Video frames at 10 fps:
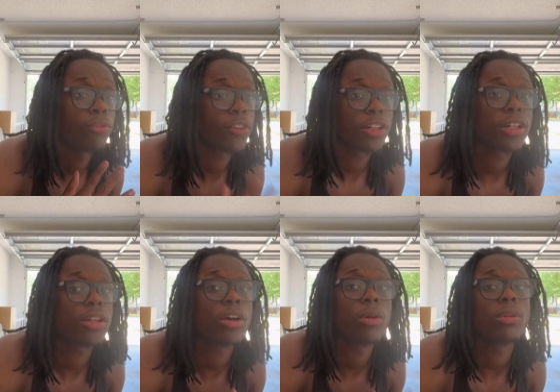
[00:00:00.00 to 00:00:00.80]
finna
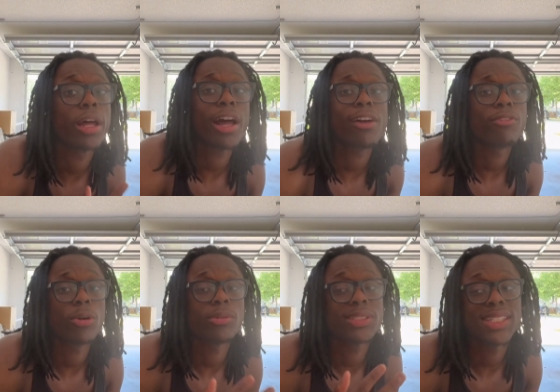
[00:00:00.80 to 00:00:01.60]
go live
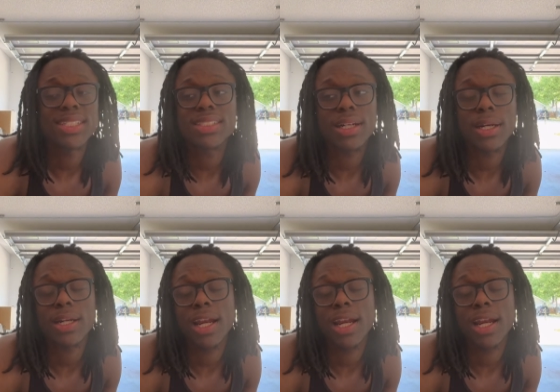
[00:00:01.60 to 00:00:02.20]
on TikTok